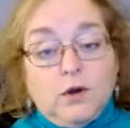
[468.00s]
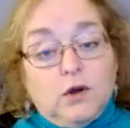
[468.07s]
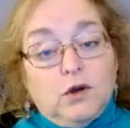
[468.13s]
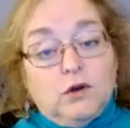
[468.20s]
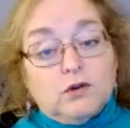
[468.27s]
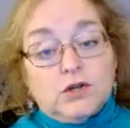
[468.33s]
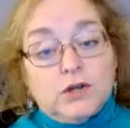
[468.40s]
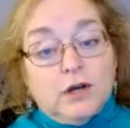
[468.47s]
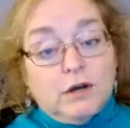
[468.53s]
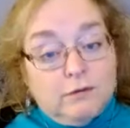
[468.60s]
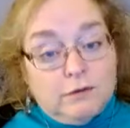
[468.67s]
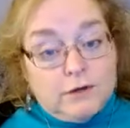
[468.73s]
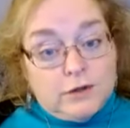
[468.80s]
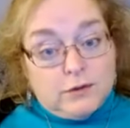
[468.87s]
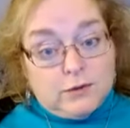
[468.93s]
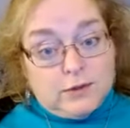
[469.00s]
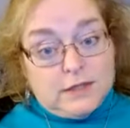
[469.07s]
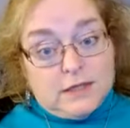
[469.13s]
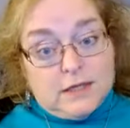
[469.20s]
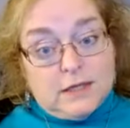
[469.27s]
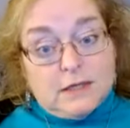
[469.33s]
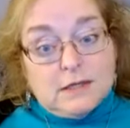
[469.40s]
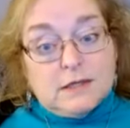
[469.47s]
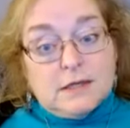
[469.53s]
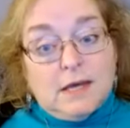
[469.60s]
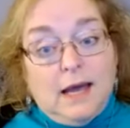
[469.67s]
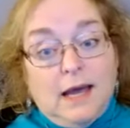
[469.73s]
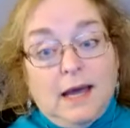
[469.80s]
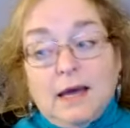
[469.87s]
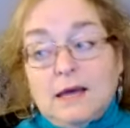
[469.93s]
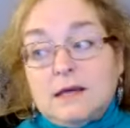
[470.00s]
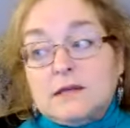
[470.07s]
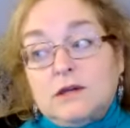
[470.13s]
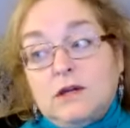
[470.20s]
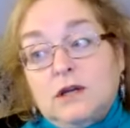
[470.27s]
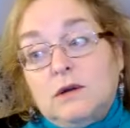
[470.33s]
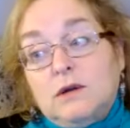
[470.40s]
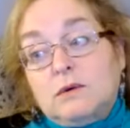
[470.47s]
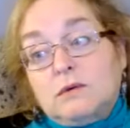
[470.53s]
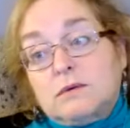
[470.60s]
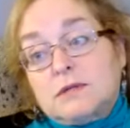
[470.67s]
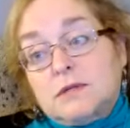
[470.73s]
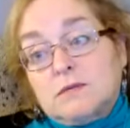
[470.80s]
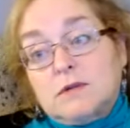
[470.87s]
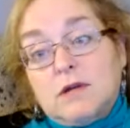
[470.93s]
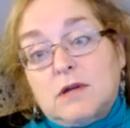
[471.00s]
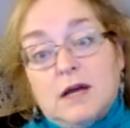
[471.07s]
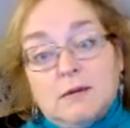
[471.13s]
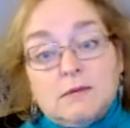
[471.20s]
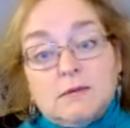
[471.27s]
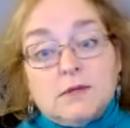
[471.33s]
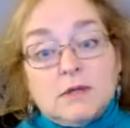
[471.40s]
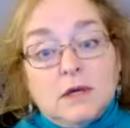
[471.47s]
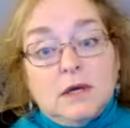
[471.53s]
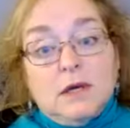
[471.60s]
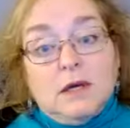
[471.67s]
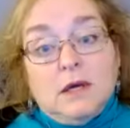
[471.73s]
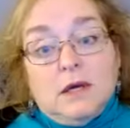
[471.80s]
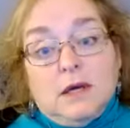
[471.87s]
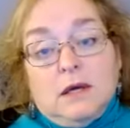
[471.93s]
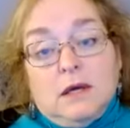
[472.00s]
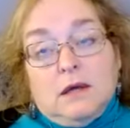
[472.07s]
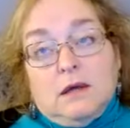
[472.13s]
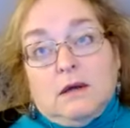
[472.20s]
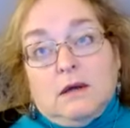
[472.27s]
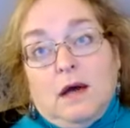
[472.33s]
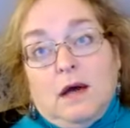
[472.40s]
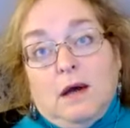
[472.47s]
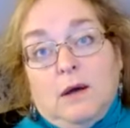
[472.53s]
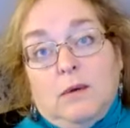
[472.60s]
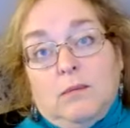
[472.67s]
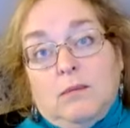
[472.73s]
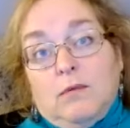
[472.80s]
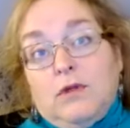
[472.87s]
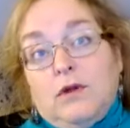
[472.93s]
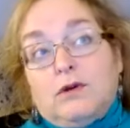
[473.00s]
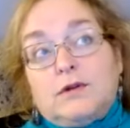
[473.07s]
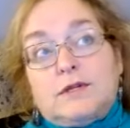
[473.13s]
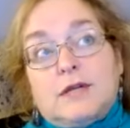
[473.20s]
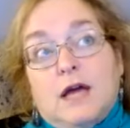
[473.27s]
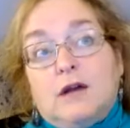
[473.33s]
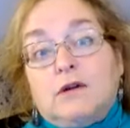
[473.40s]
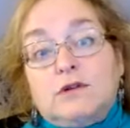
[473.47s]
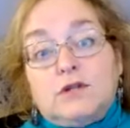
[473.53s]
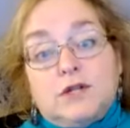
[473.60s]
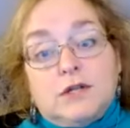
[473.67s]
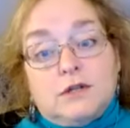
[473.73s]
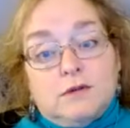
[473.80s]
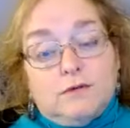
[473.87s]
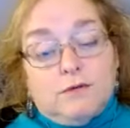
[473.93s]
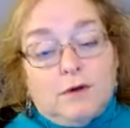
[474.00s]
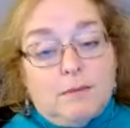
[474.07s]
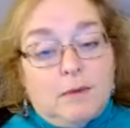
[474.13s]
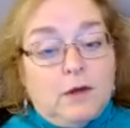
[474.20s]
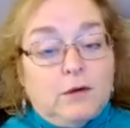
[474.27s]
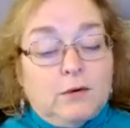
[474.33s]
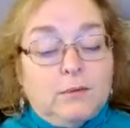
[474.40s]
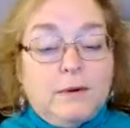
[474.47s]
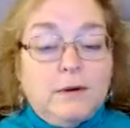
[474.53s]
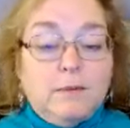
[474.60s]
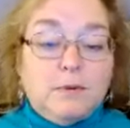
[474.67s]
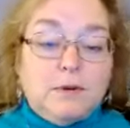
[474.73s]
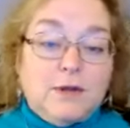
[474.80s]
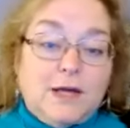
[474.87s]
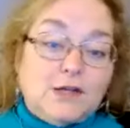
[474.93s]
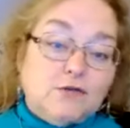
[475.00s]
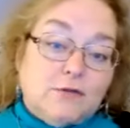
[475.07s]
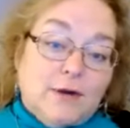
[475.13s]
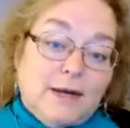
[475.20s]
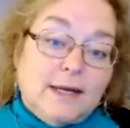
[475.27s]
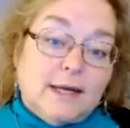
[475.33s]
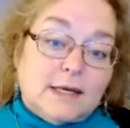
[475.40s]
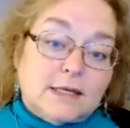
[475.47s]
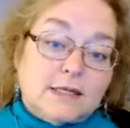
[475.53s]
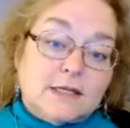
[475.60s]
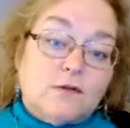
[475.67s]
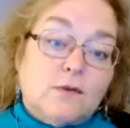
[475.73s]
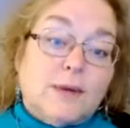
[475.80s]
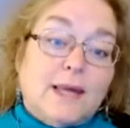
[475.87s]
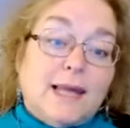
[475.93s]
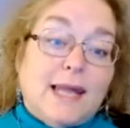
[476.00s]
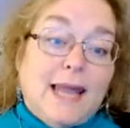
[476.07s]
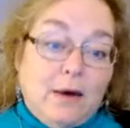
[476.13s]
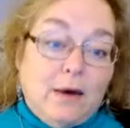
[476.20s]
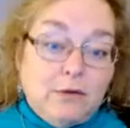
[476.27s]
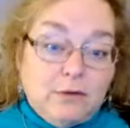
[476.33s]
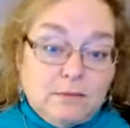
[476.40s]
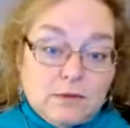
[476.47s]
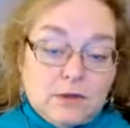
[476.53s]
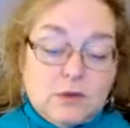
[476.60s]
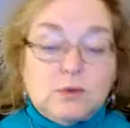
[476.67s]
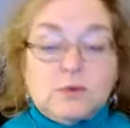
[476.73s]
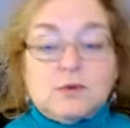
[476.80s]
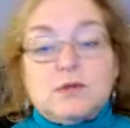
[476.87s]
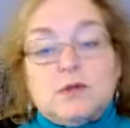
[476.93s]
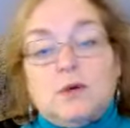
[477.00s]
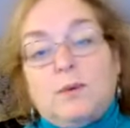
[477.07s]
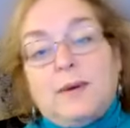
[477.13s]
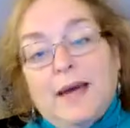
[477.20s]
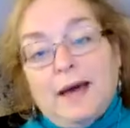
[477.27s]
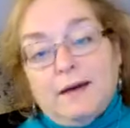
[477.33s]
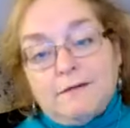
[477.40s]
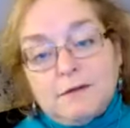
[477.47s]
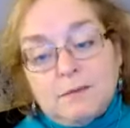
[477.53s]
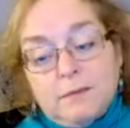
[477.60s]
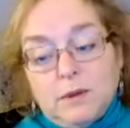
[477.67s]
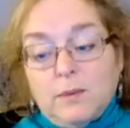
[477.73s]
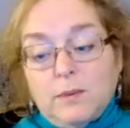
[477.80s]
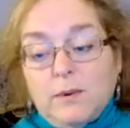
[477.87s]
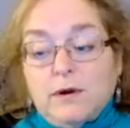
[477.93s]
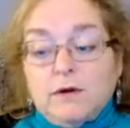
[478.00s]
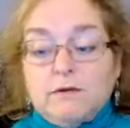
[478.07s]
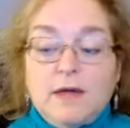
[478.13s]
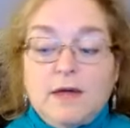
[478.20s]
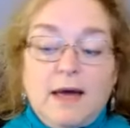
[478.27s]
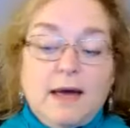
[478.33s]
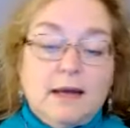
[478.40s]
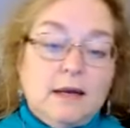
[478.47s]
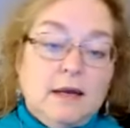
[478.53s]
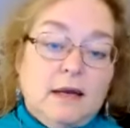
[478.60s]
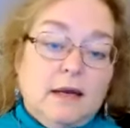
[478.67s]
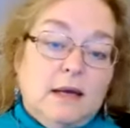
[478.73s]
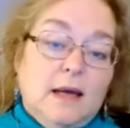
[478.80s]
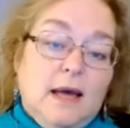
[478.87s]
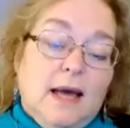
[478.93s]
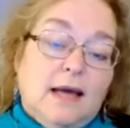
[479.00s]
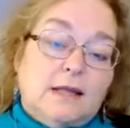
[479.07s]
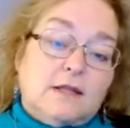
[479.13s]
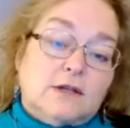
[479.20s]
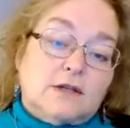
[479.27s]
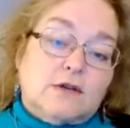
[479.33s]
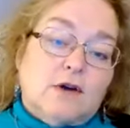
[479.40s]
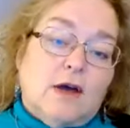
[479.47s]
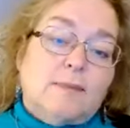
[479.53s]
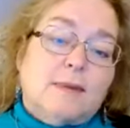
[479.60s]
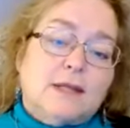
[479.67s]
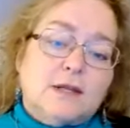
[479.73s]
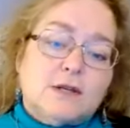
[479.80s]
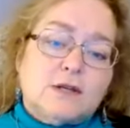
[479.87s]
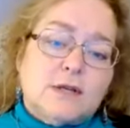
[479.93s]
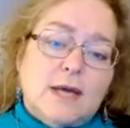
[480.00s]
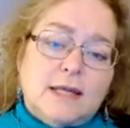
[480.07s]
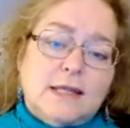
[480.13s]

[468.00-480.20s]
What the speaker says: your shared resources. And, you know, sometimes there's energies from other people that drain us if we allow them to. So we have to be aware of that at this time. And this